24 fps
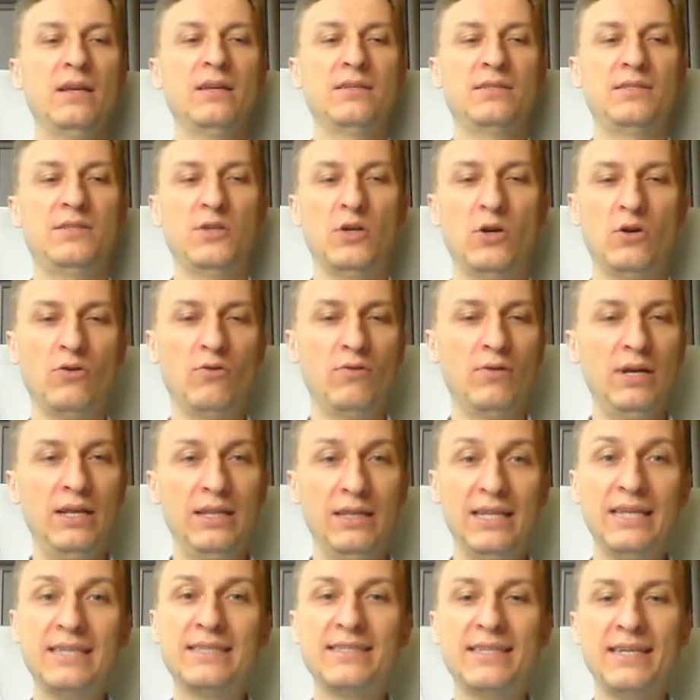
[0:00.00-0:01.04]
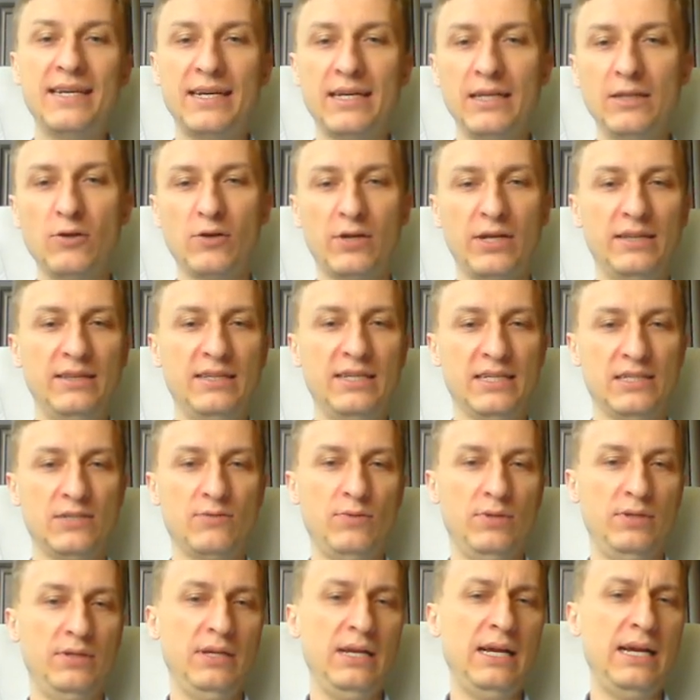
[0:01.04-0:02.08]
So let's take a look at this one.